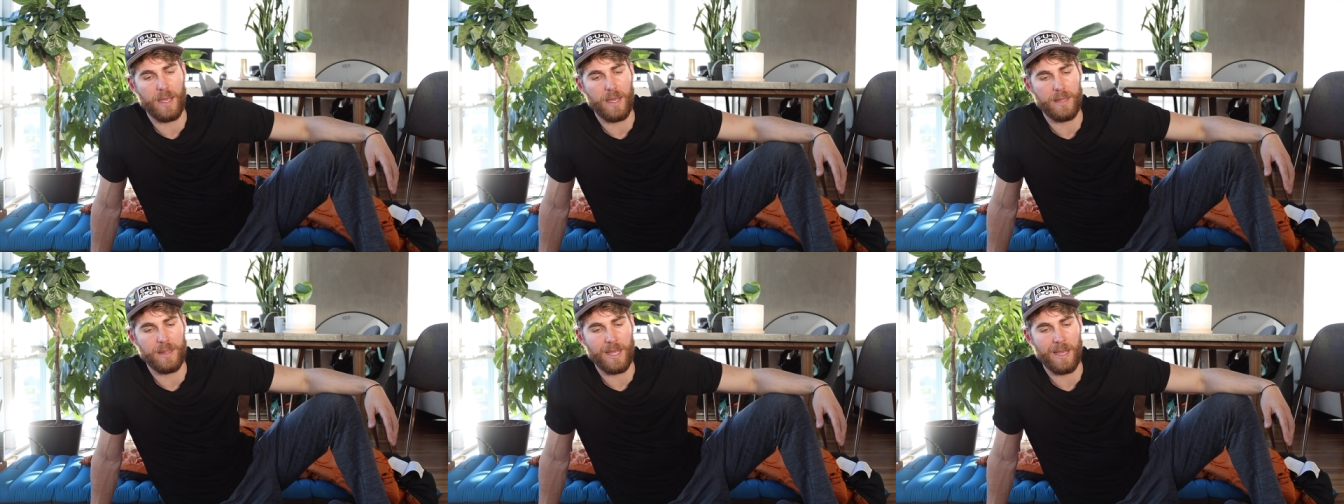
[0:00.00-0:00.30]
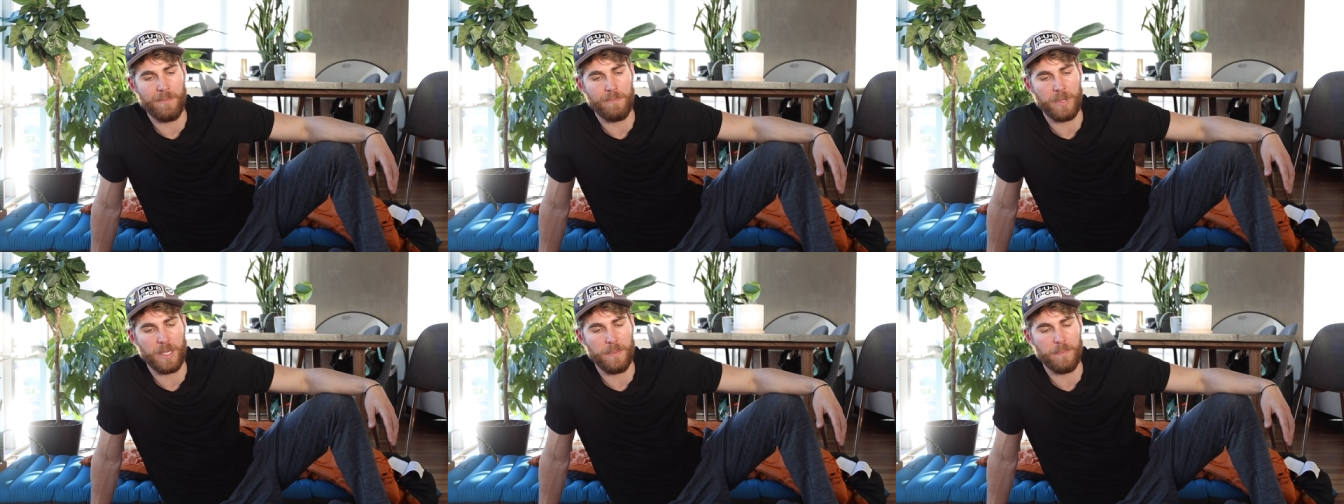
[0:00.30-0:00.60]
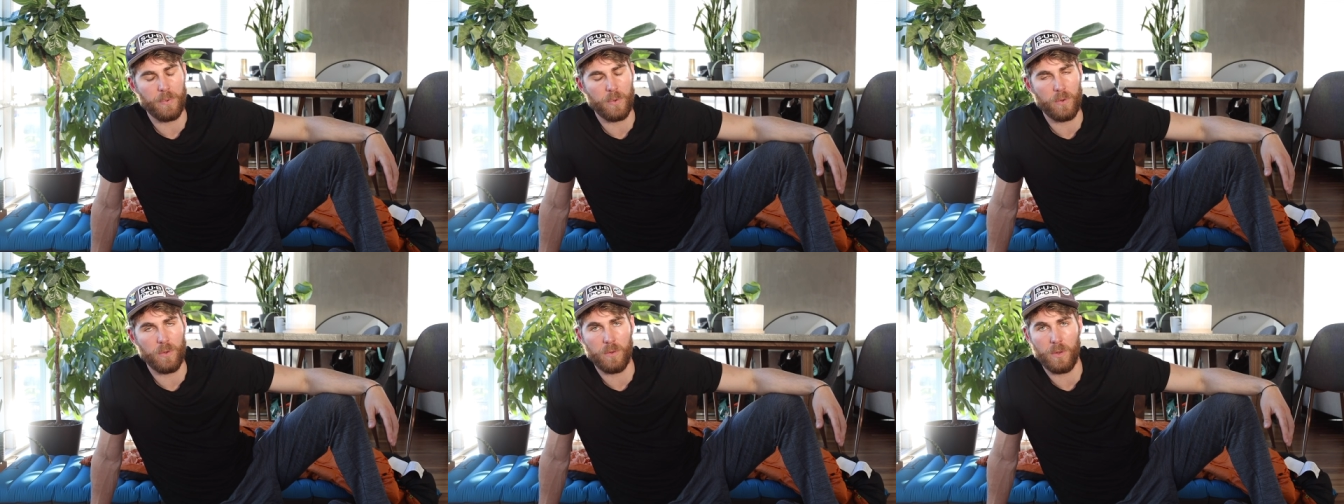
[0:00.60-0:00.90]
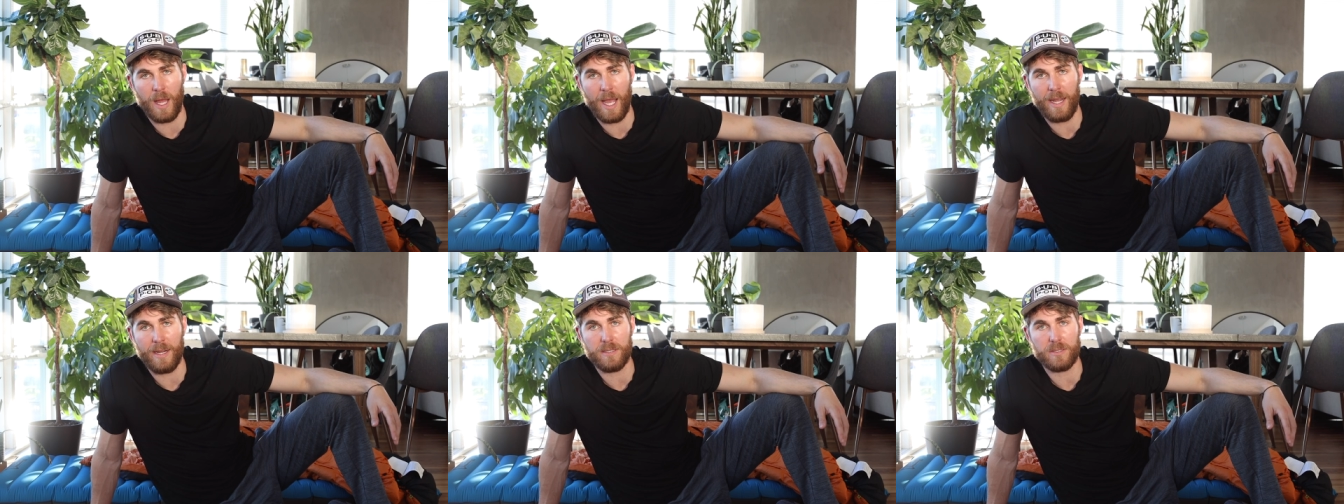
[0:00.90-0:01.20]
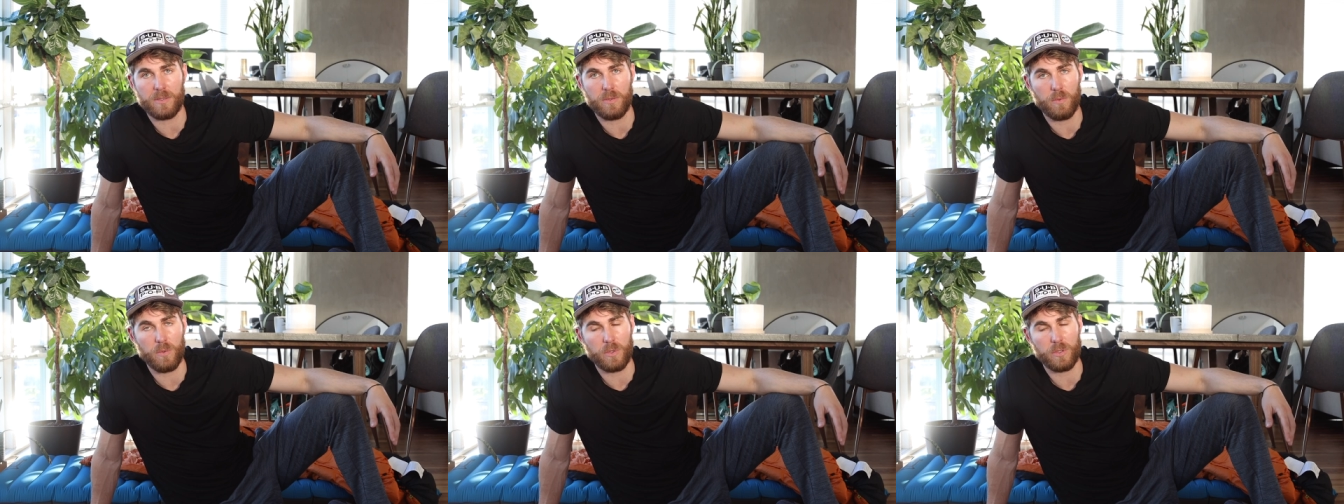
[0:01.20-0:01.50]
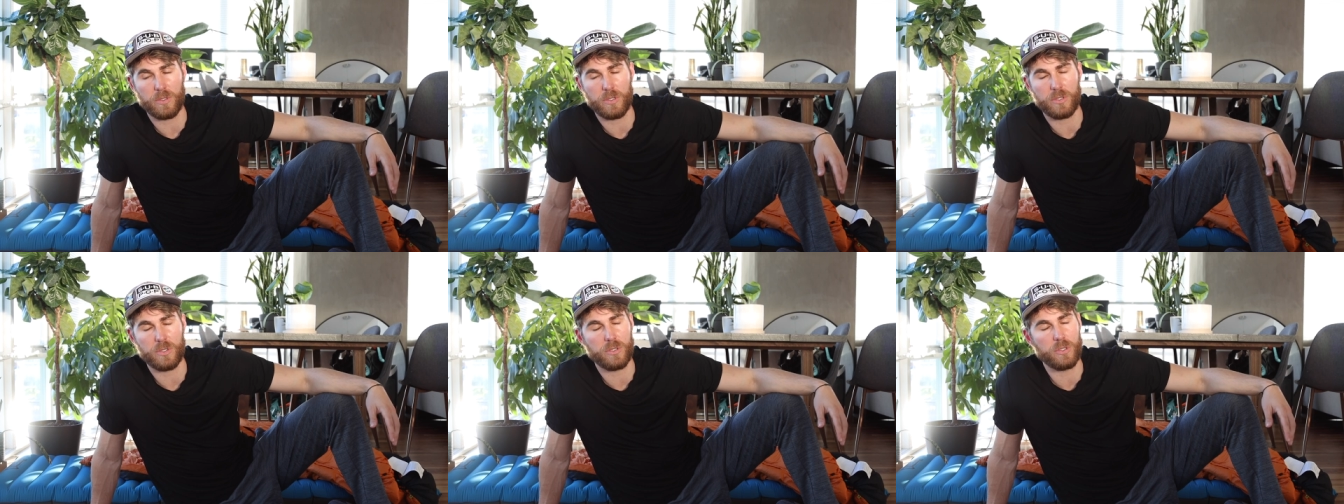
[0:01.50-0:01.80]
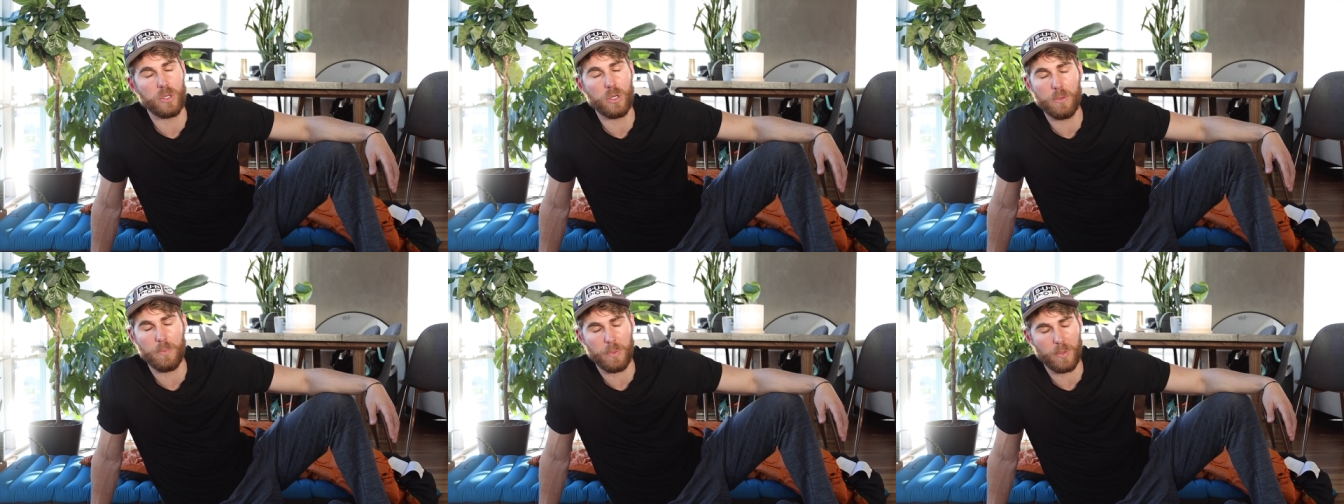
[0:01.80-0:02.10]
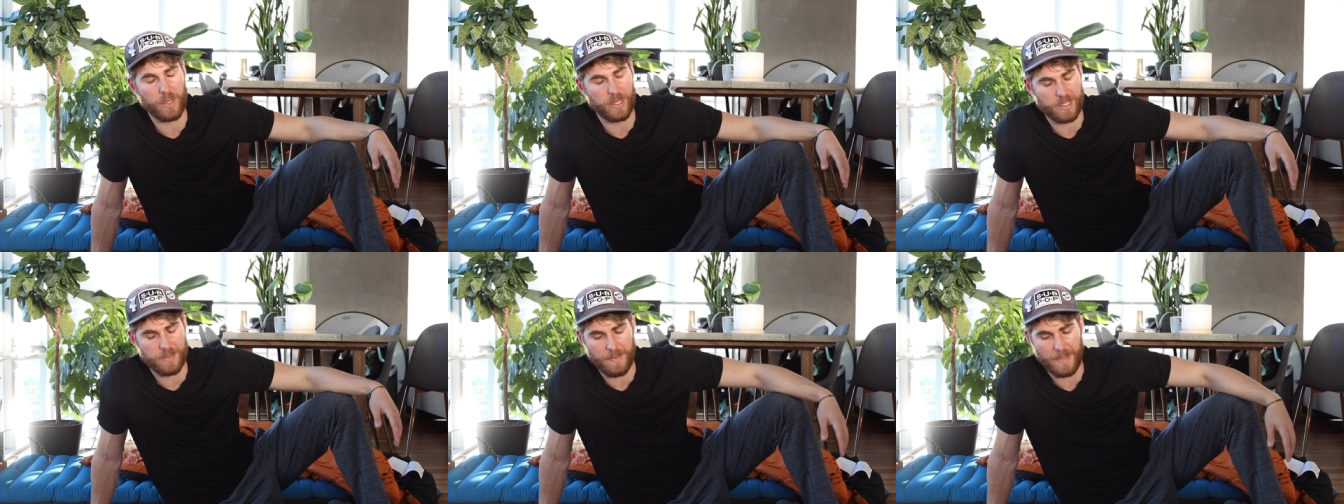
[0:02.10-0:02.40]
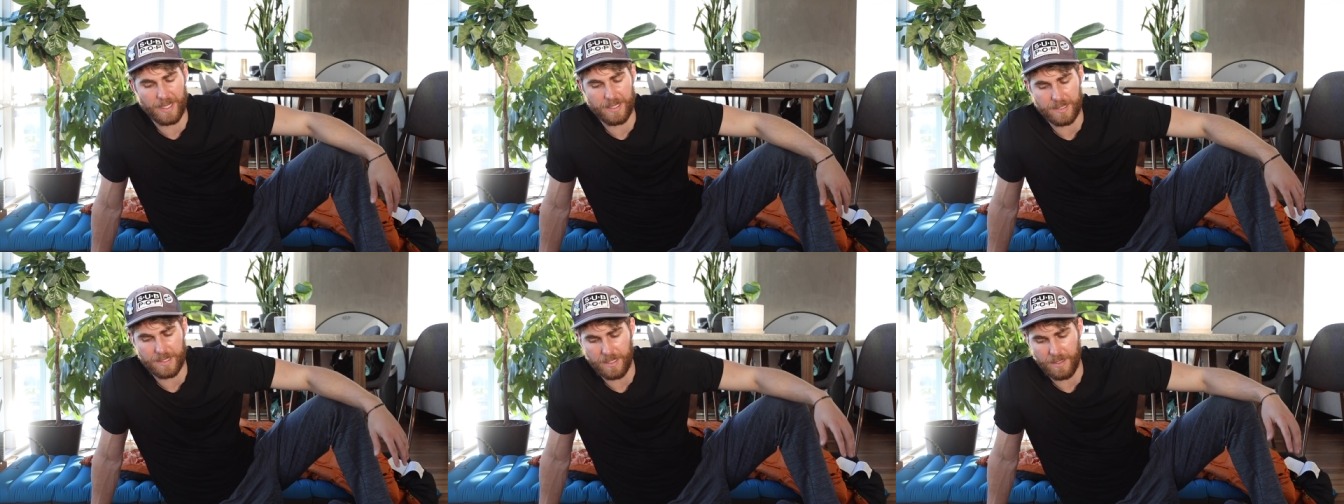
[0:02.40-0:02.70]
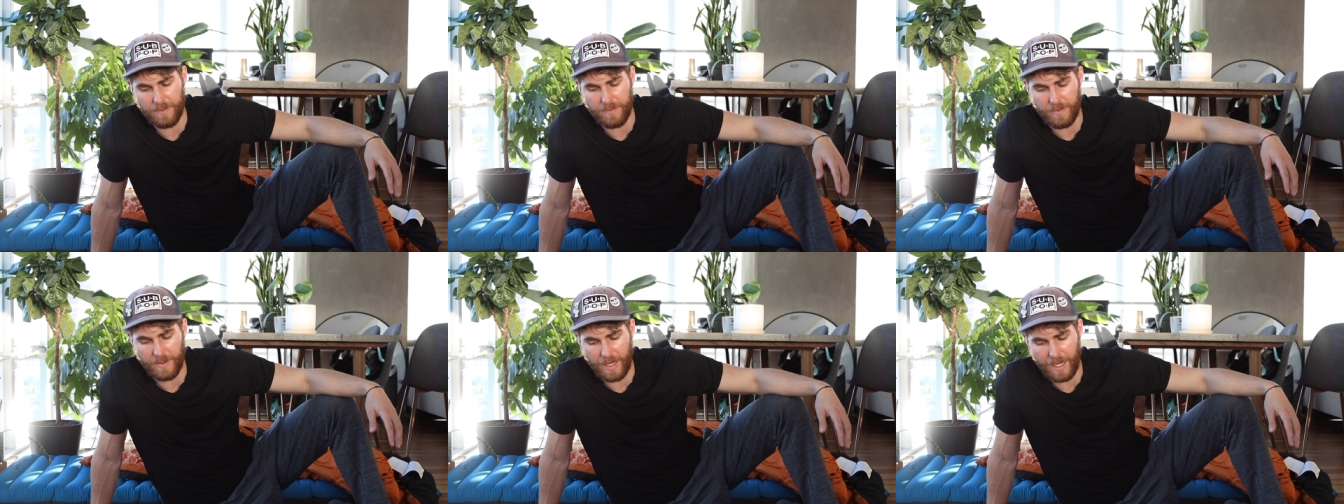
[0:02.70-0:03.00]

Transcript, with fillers: and that people liked were super expensive.